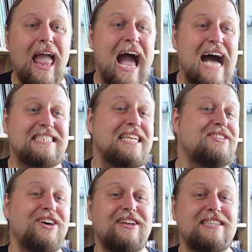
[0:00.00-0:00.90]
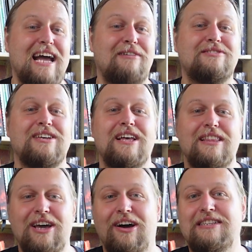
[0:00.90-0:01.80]
As it turned out,
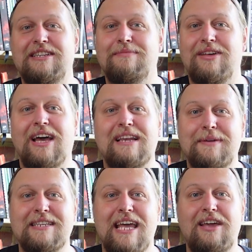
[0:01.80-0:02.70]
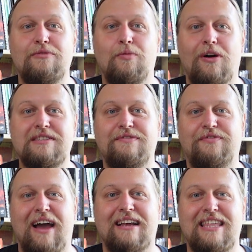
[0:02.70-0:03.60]
the item that had been taken was in
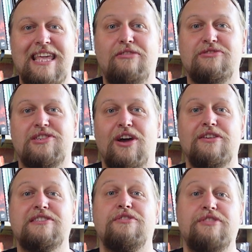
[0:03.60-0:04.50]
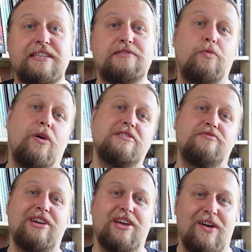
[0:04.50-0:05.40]
fact the Eagle Stone, and so this
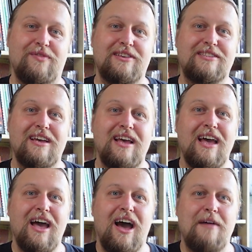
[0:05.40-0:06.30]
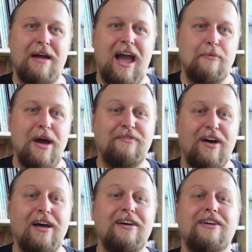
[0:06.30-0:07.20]
was recovered.
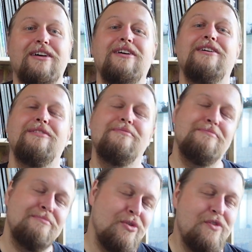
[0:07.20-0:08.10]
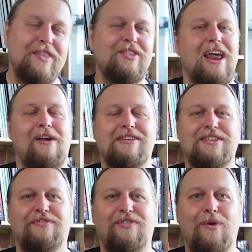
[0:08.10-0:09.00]
However, moving the
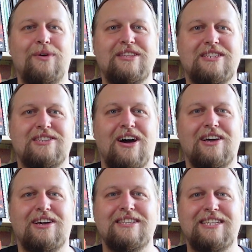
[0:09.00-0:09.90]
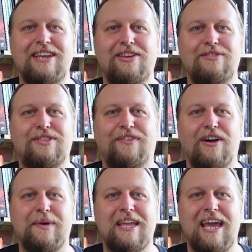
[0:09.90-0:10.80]
narrative forward, the saga continued the
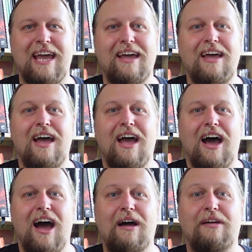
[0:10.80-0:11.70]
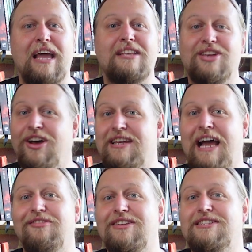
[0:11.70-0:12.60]
following year. It turned
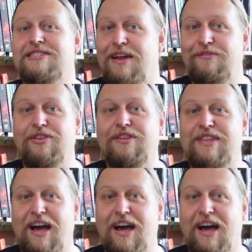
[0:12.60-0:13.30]
out that several of